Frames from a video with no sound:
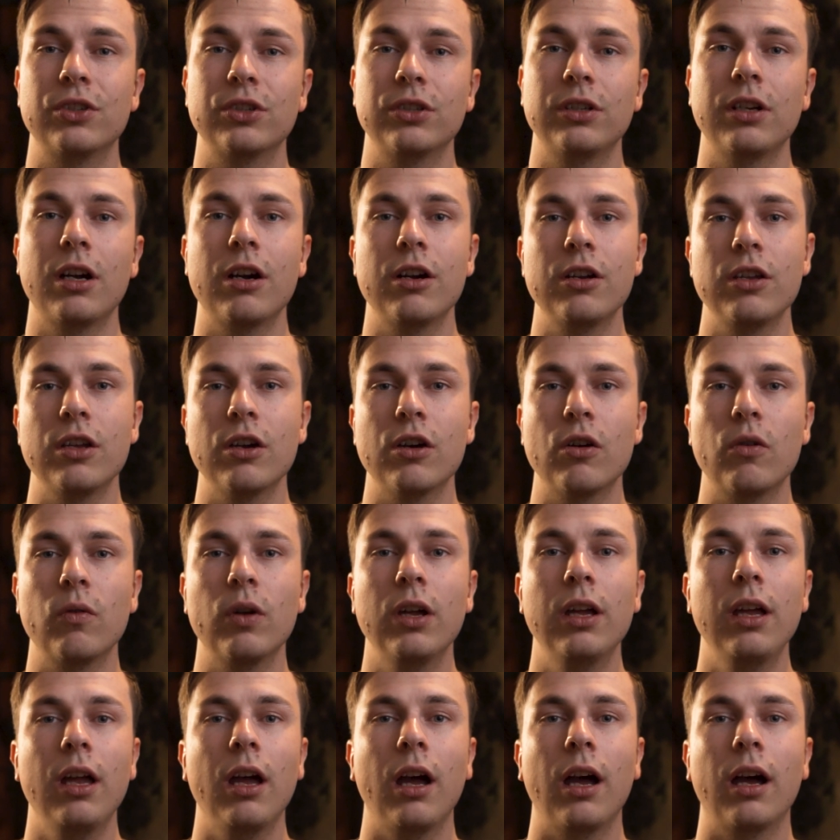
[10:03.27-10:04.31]
scenario,
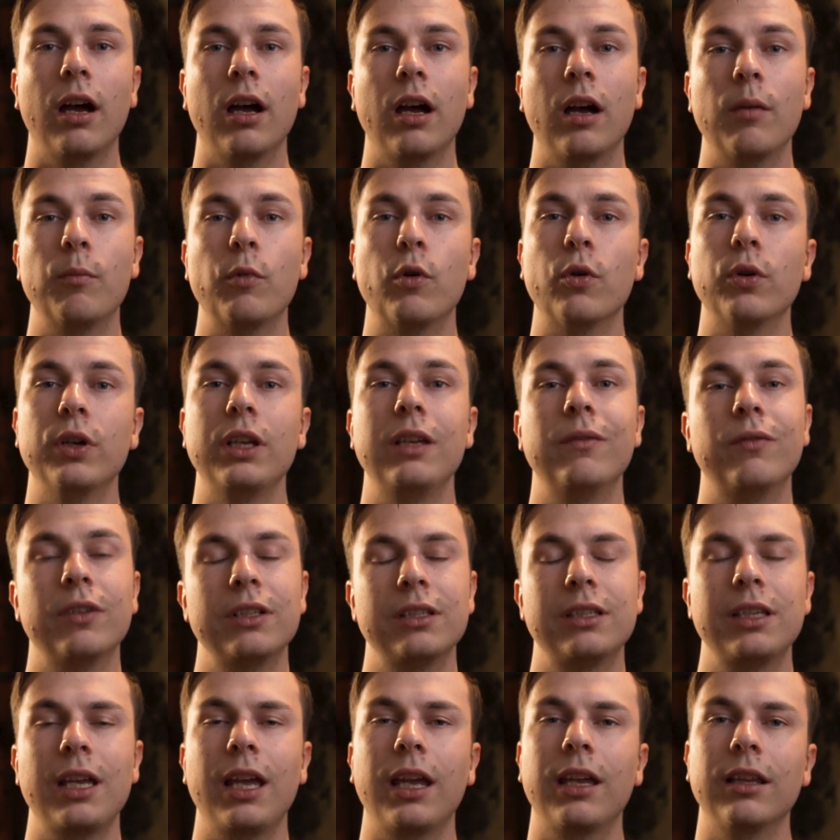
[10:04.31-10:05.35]
or even
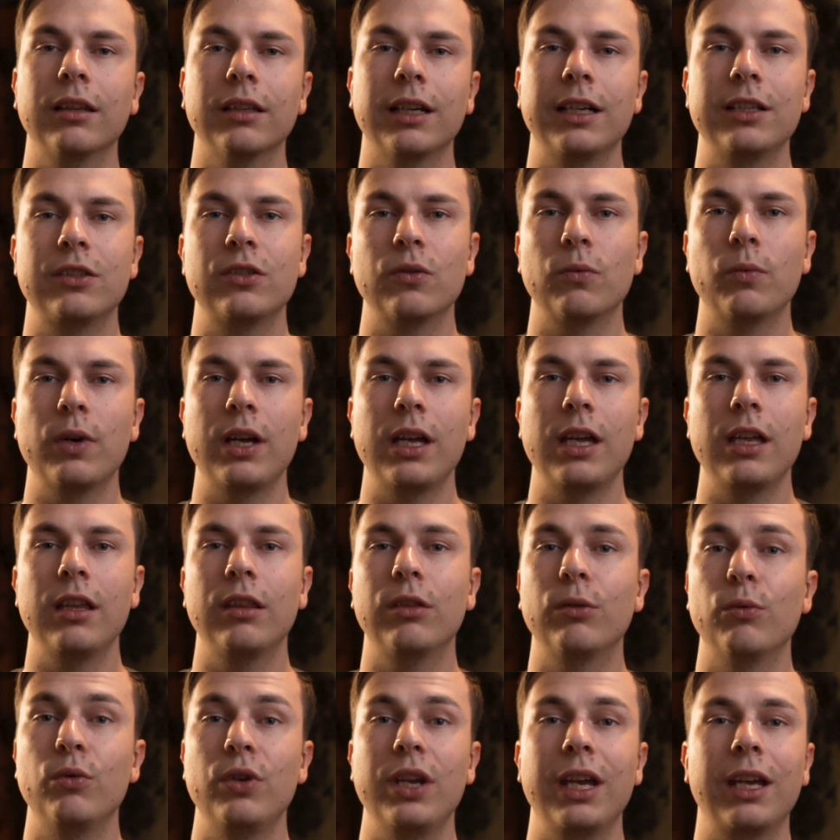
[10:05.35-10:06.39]
taking lights away
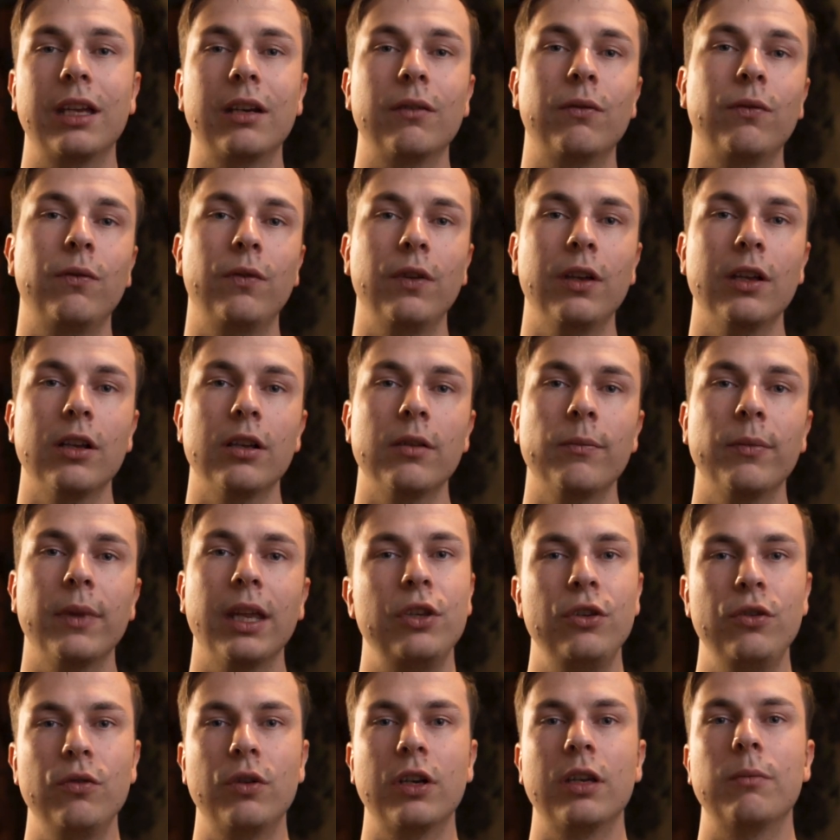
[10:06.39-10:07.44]
through negative fill,
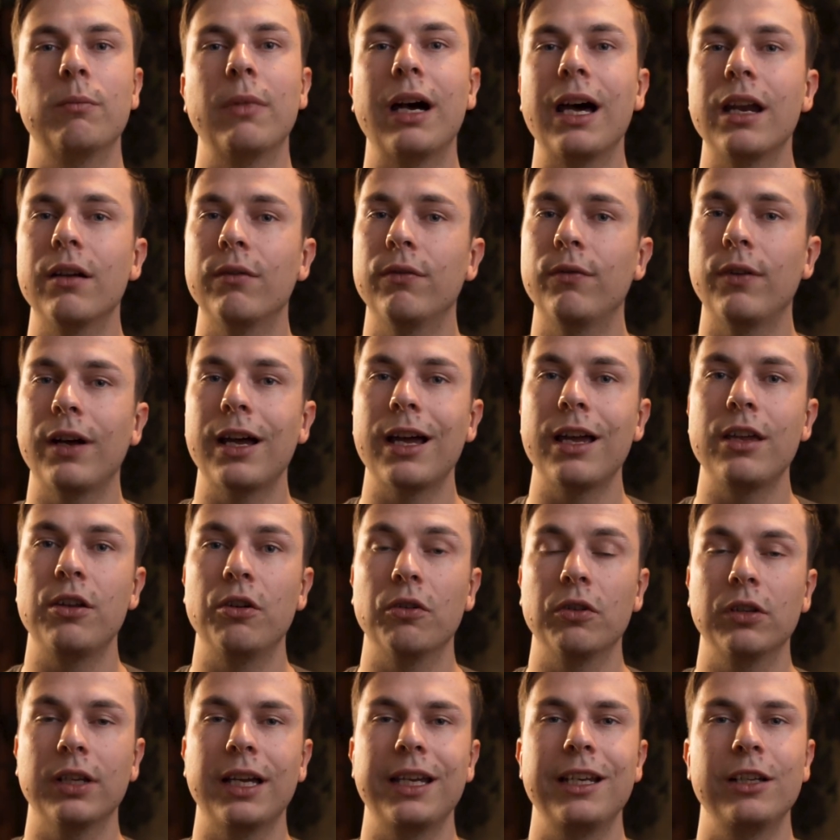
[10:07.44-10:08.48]
you can modify
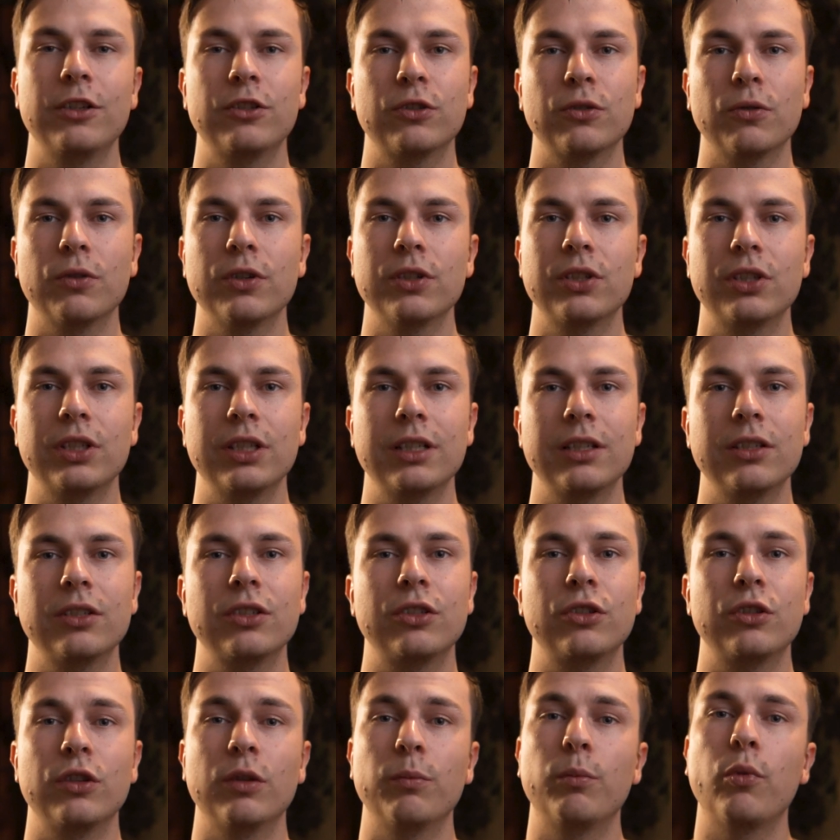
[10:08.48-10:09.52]
your lighting sources
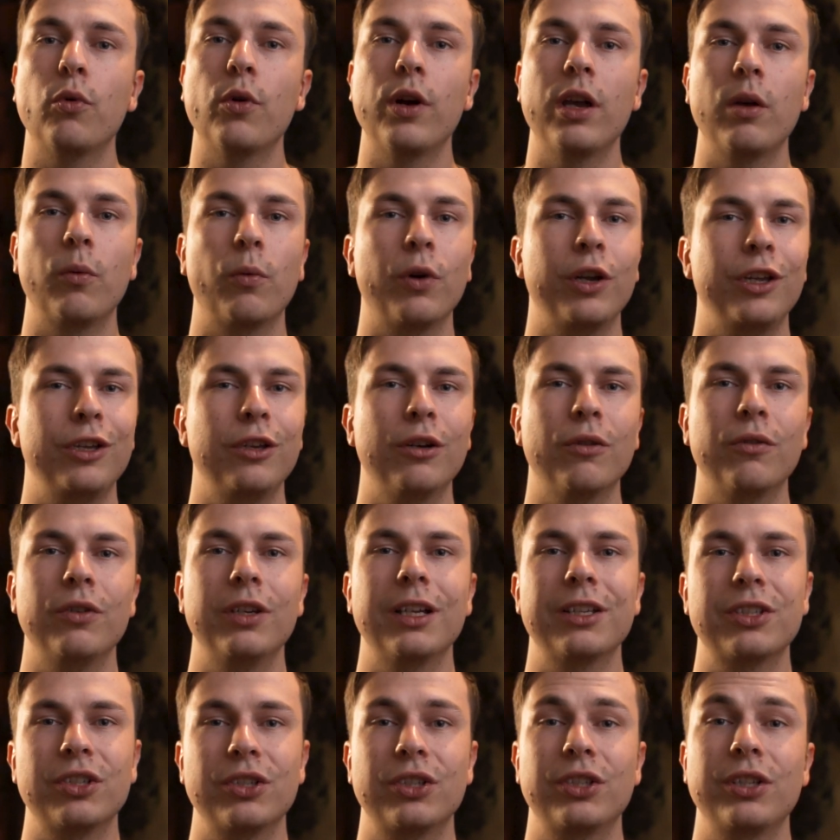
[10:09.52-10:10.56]
to the point where you don't
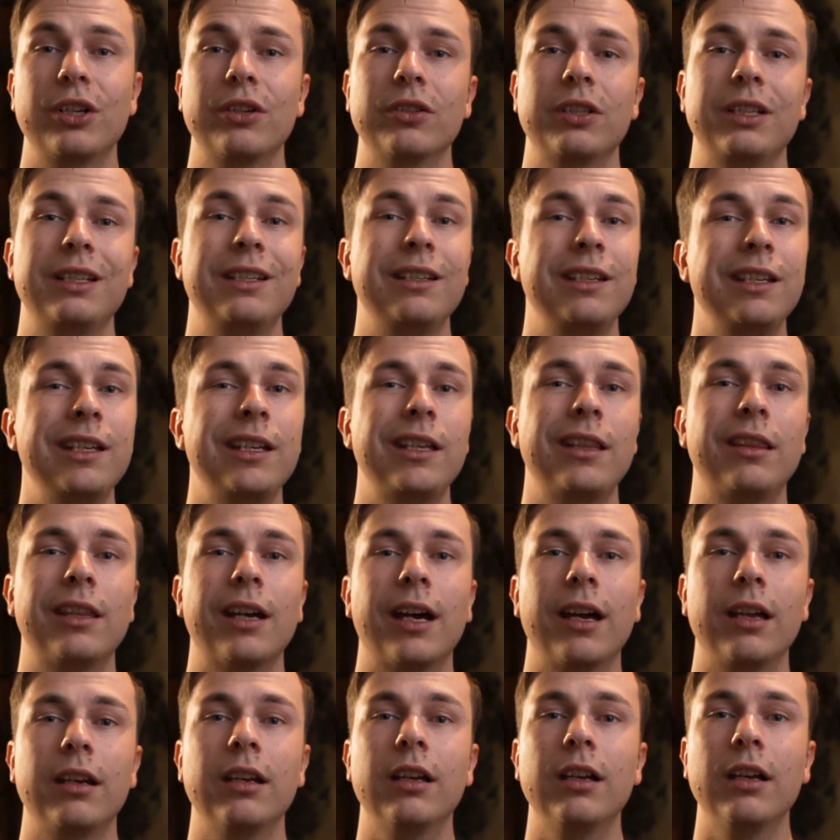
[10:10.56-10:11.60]
necessarily need
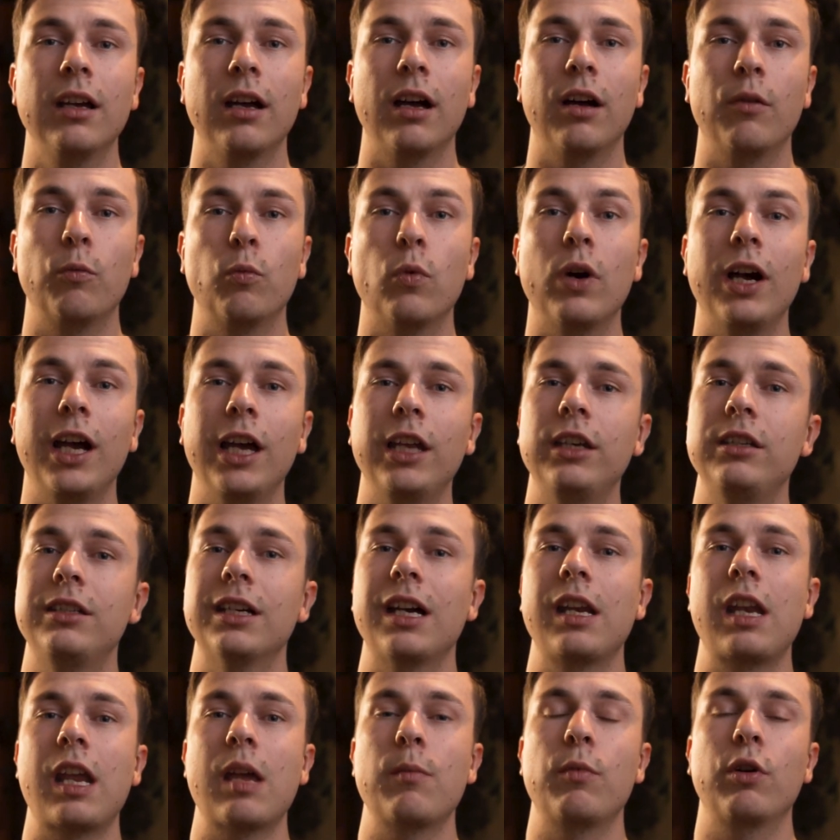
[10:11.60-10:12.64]
that wide
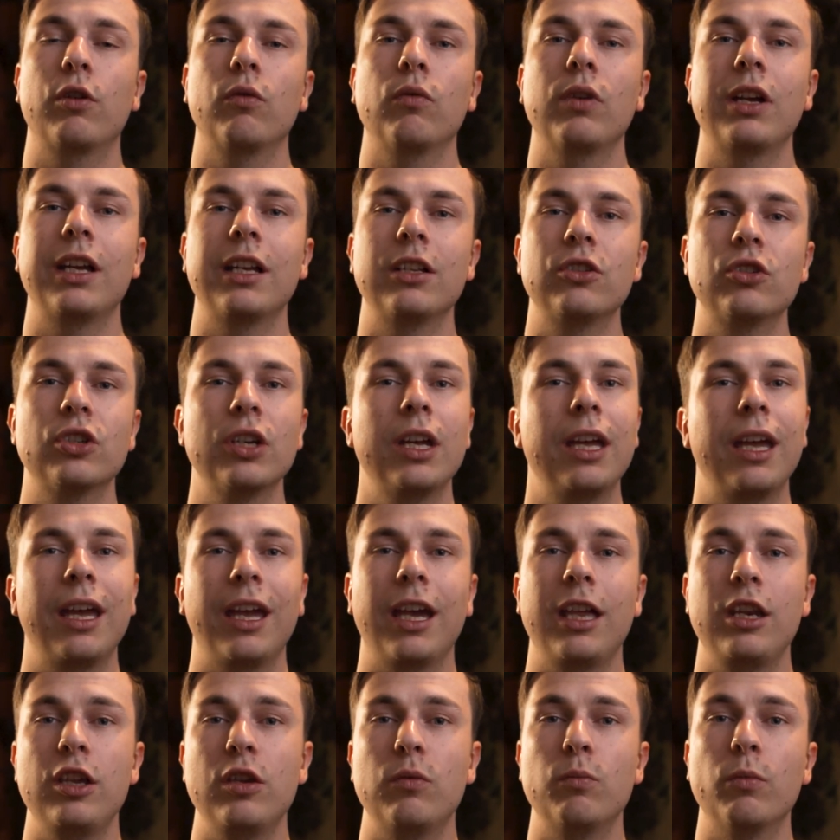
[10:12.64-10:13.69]
dynamic range,
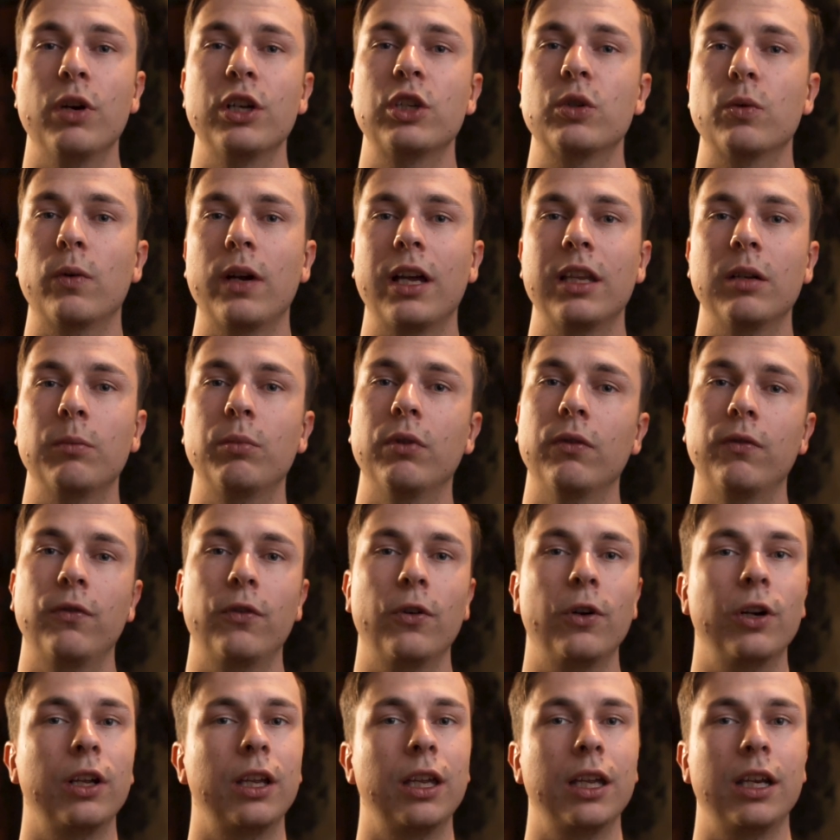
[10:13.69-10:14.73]
and you'd much rather
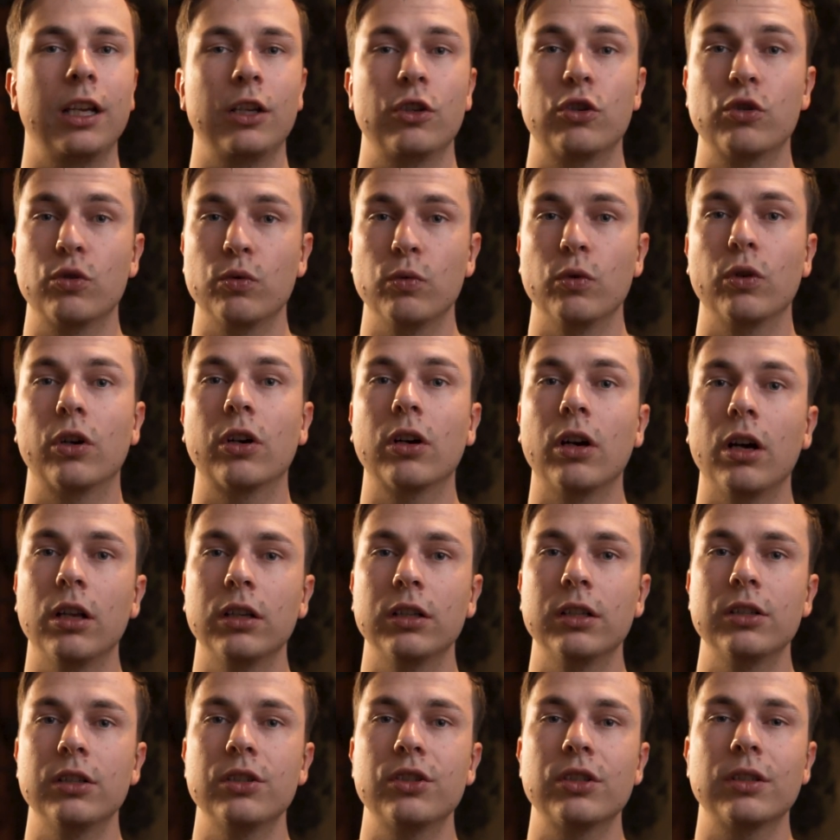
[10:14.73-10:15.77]
prefer getting truer
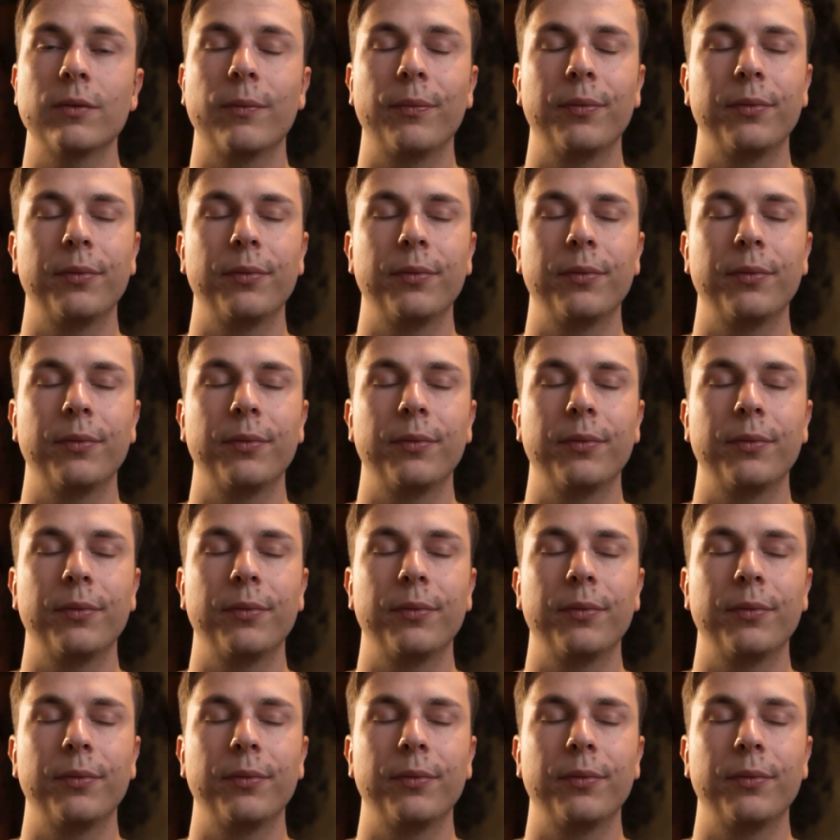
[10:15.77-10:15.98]
colors